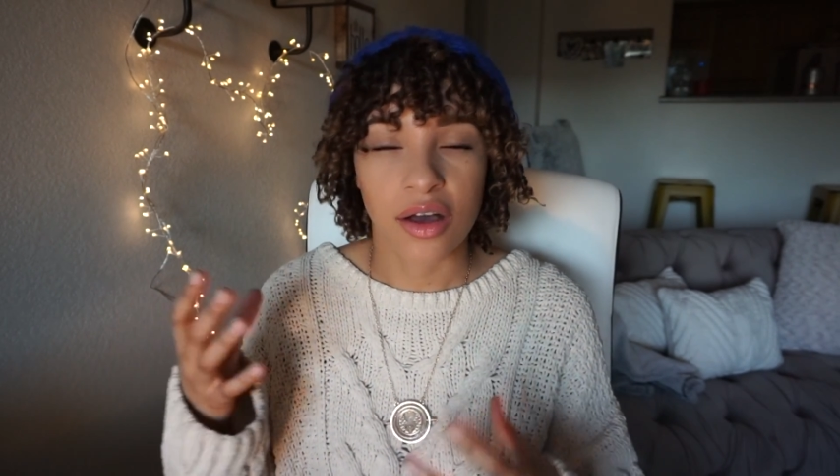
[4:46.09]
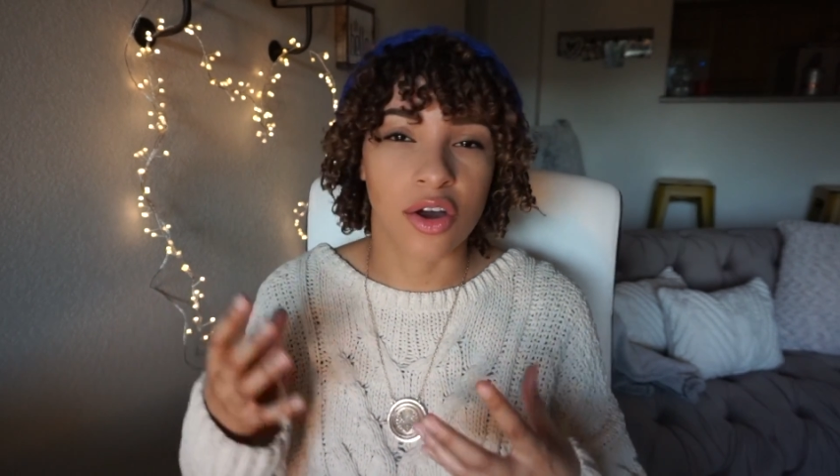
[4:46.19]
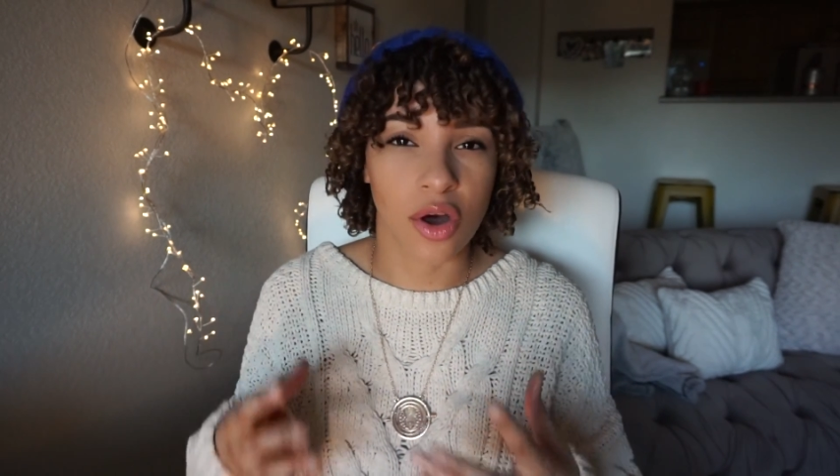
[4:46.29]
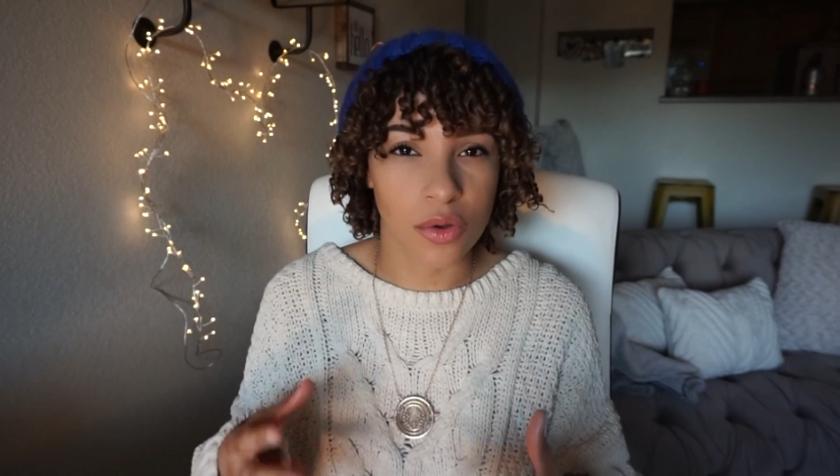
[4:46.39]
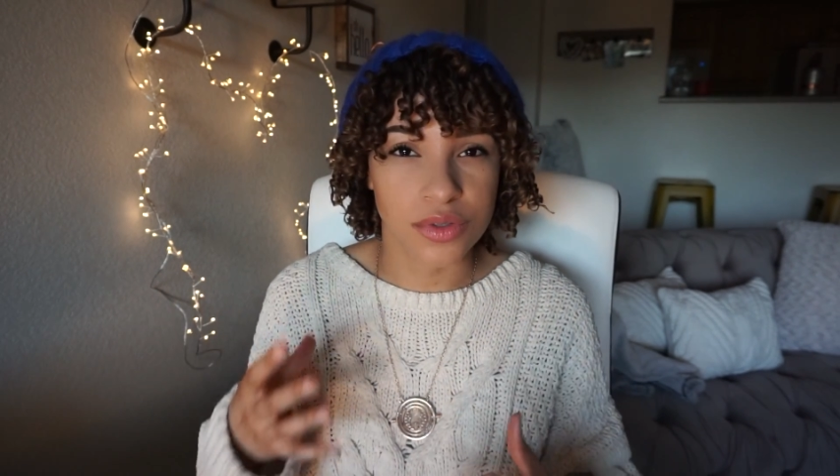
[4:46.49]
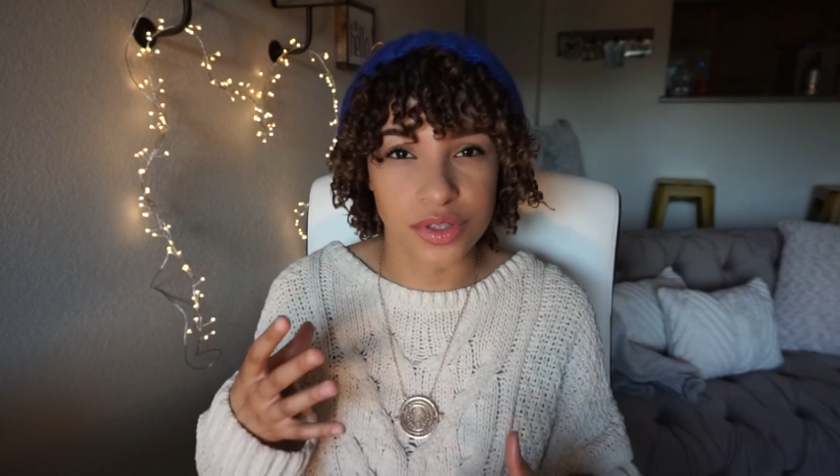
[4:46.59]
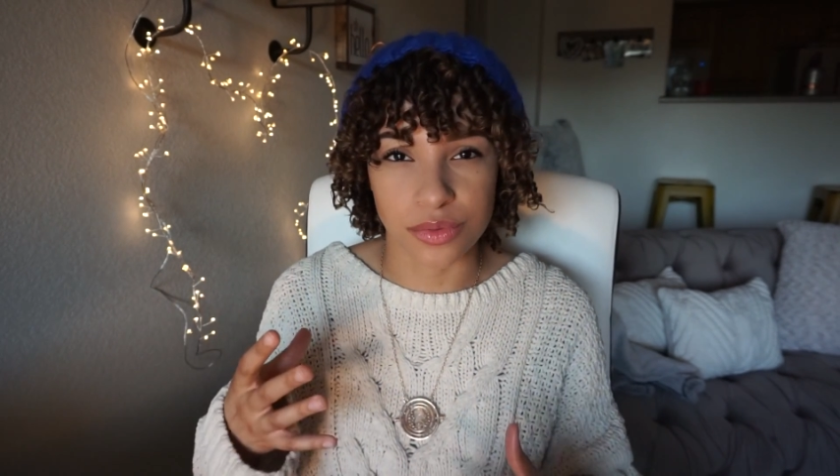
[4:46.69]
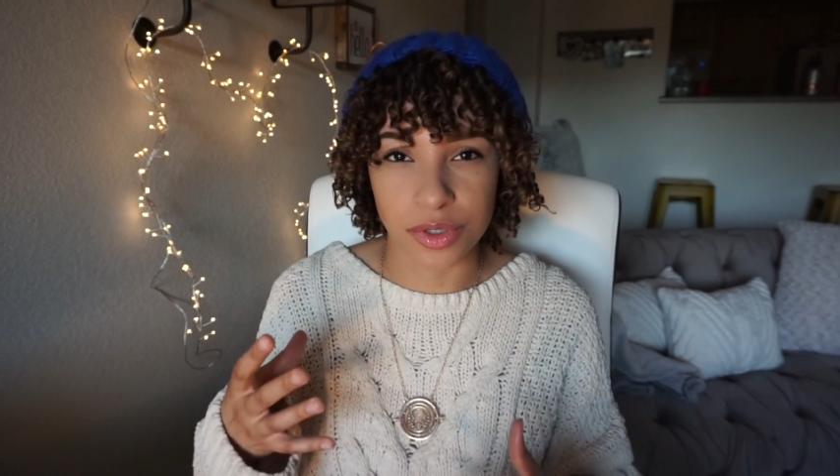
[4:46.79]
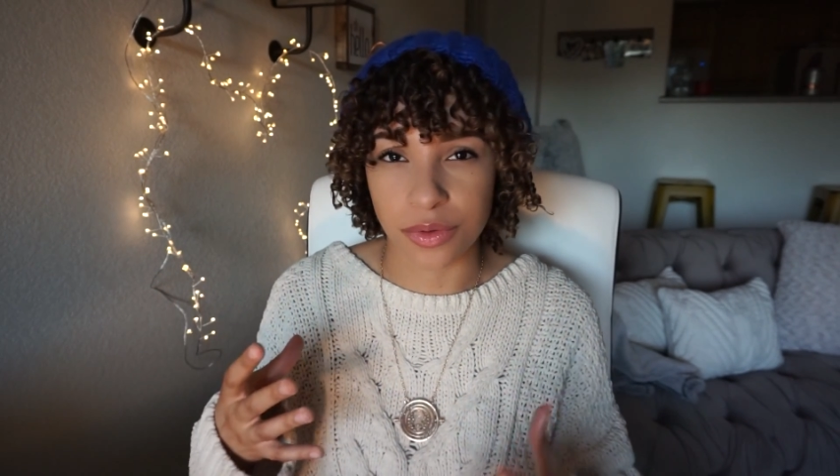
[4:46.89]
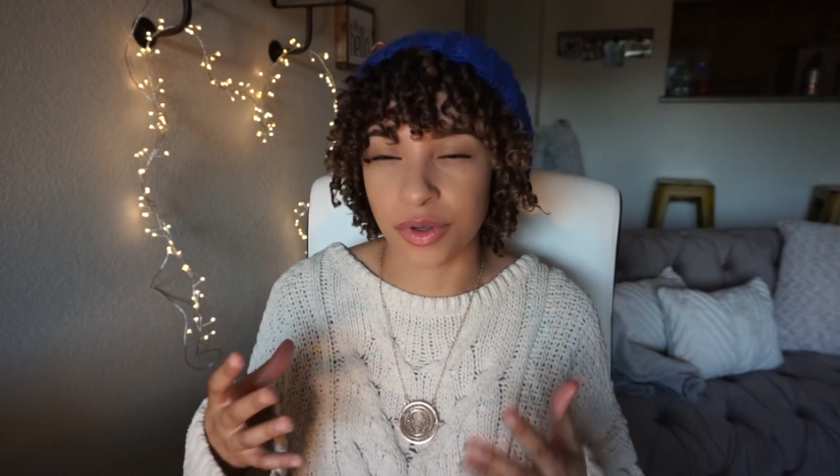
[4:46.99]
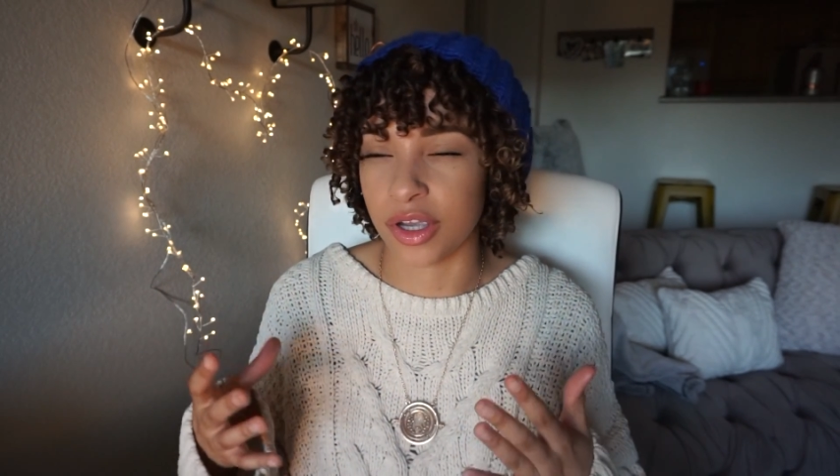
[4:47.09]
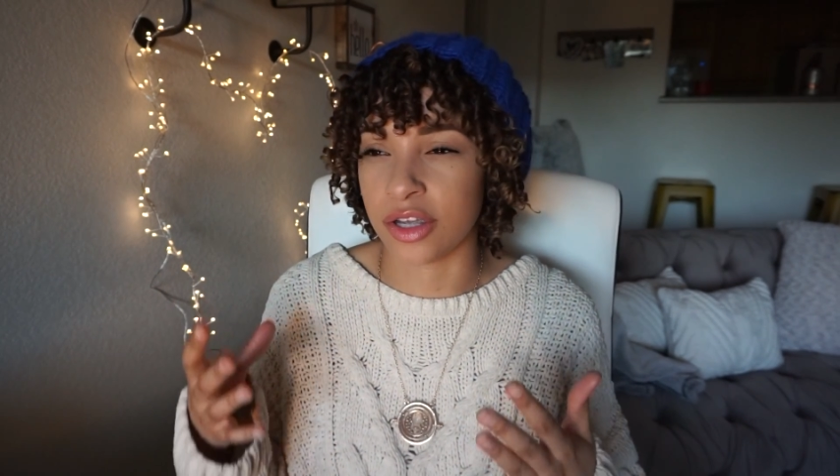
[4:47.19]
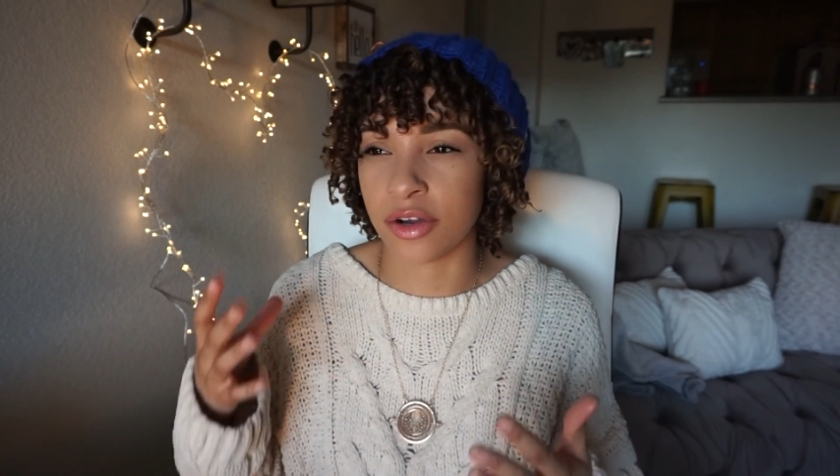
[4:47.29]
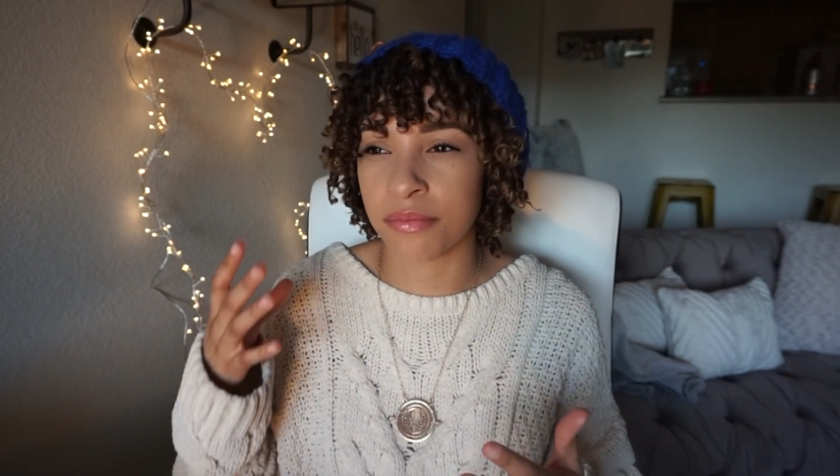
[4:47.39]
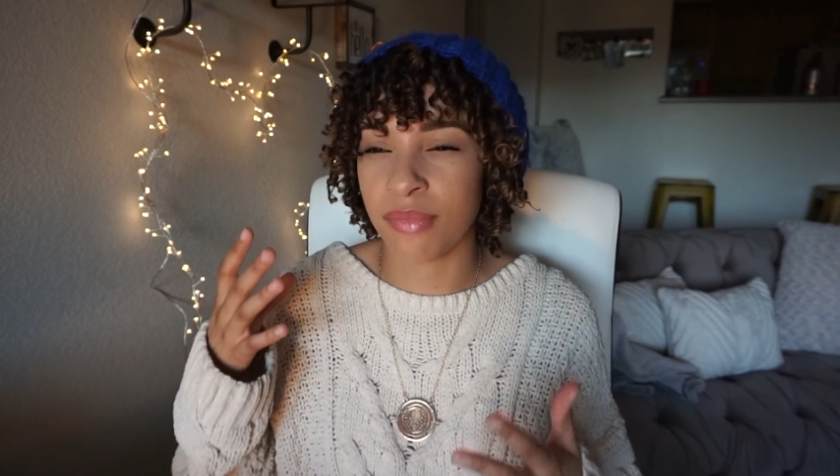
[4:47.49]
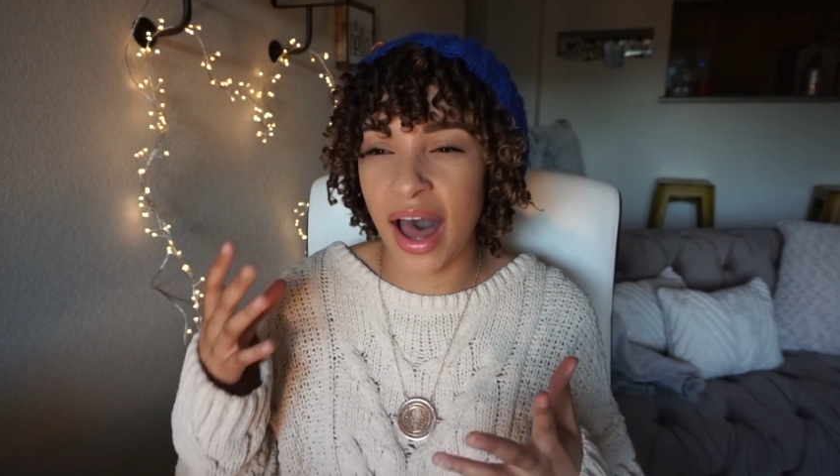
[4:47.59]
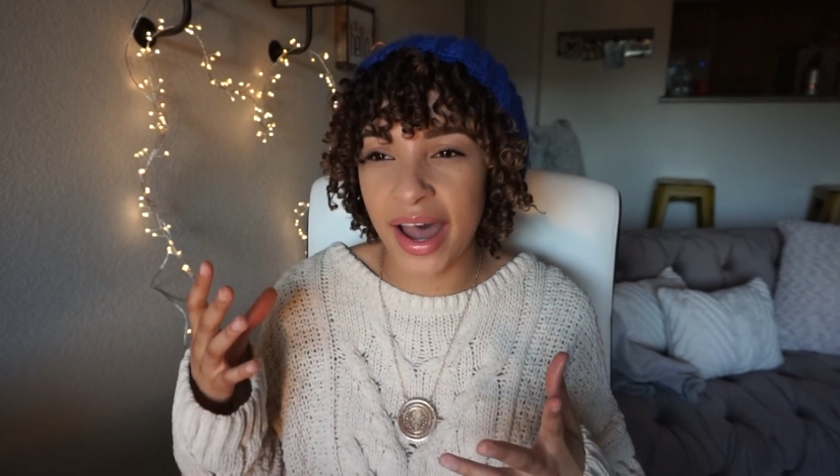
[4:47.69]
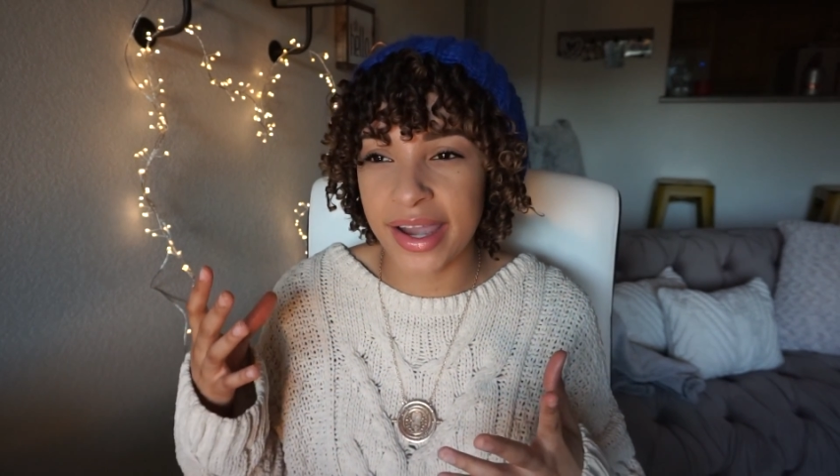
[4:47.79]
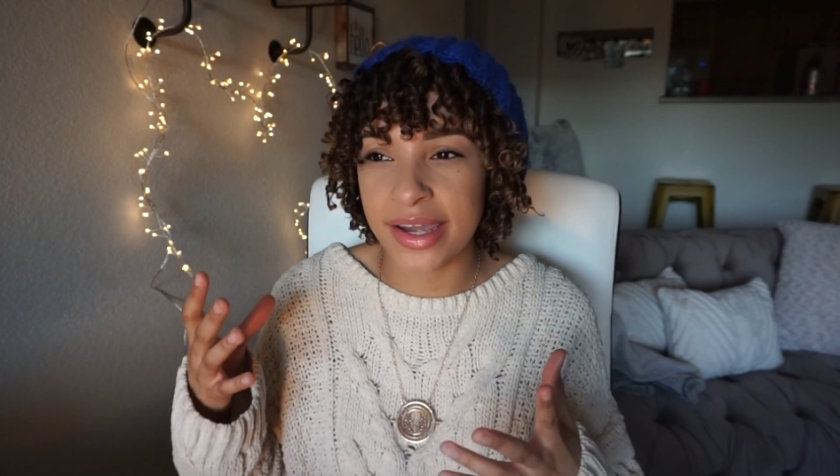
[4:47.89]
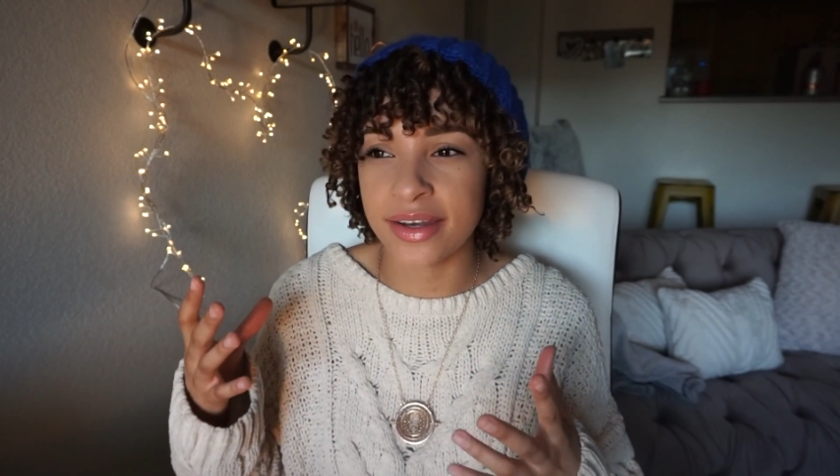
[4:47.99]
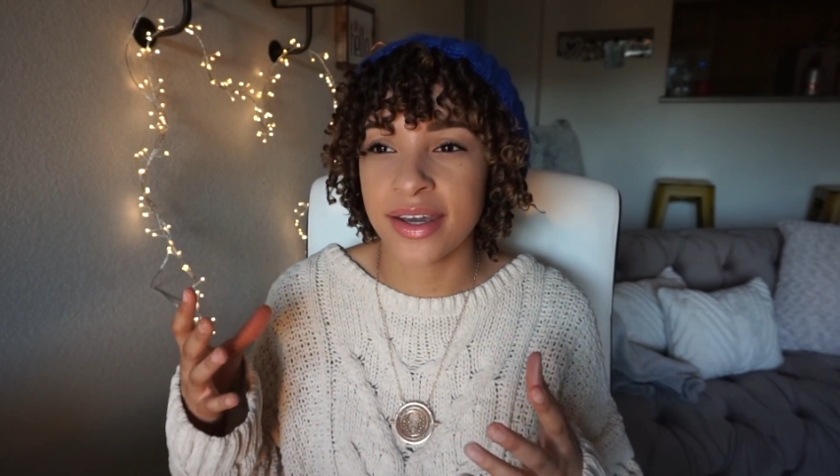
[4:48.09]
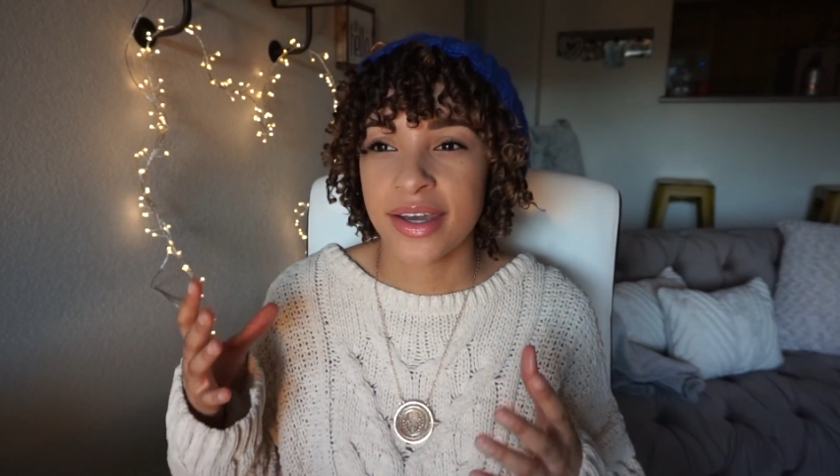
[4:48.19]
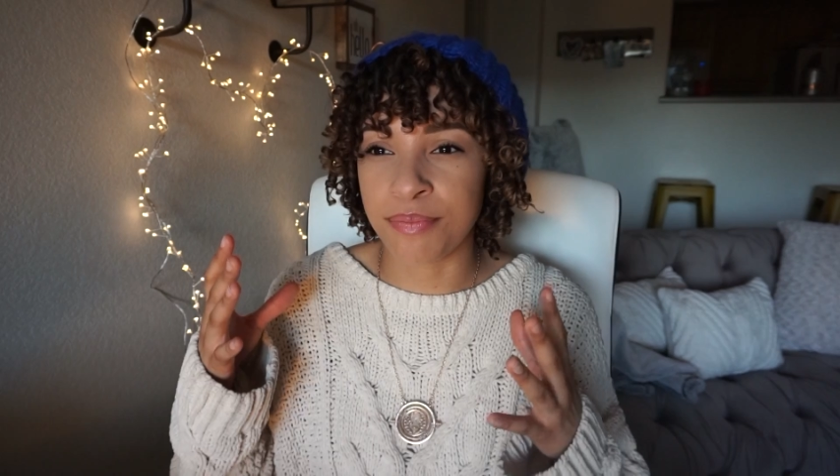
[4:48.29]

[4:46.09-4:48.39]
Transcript: goes through. Your mind